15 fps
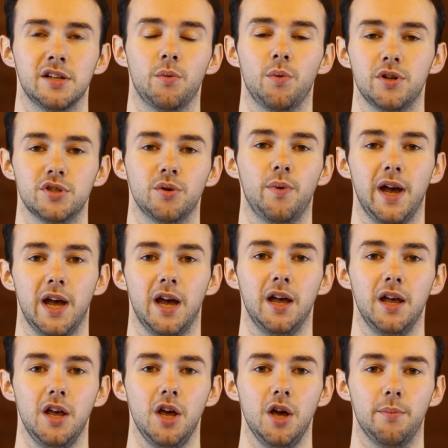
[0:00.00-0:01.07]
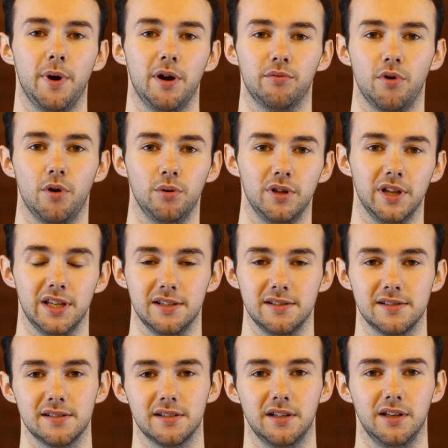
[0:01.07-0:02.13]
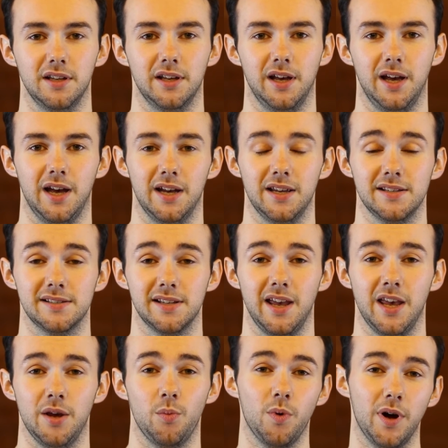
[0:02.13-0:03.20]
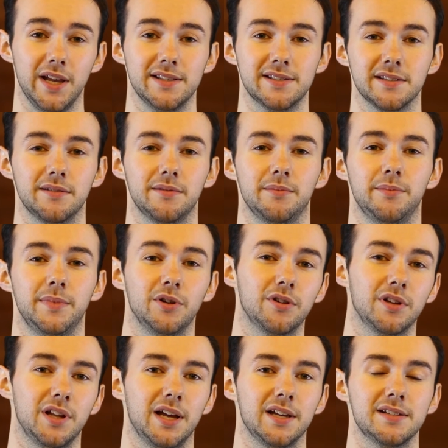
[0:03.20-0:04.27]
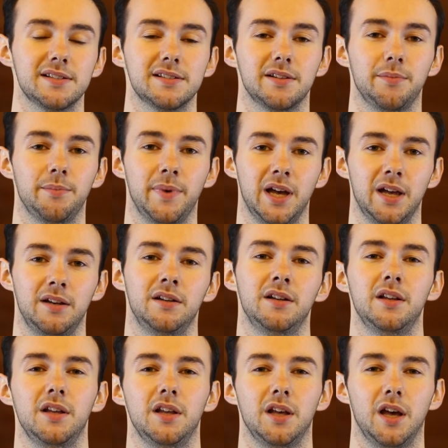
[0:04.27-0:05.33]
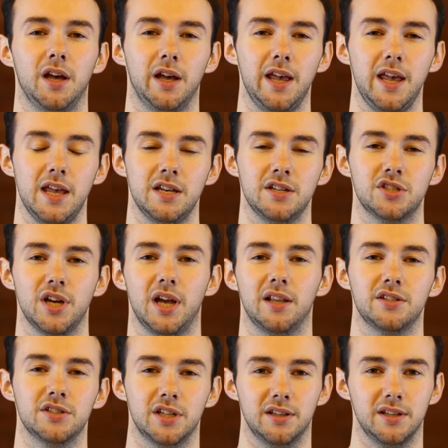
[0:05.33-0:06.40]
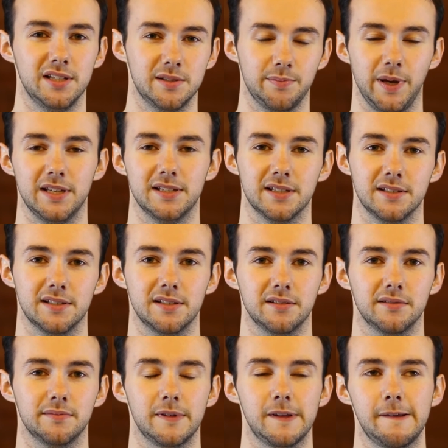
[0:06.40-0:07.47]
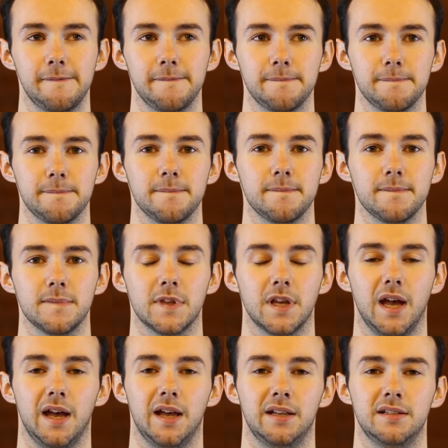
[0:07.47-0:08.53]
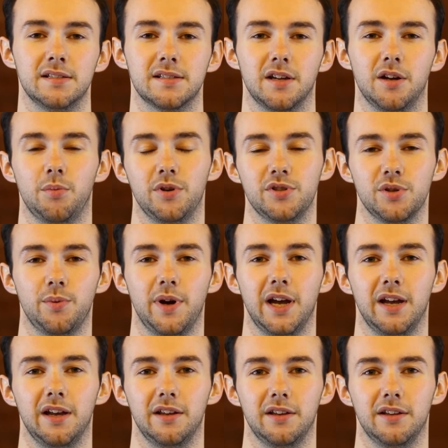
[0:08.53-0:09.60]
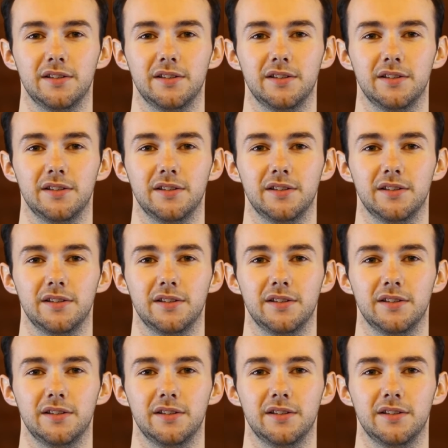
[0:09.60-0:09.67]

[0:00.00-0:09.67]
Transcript: I wonder where my role is as a white middle-class man in challenging these spaces. And I wonder where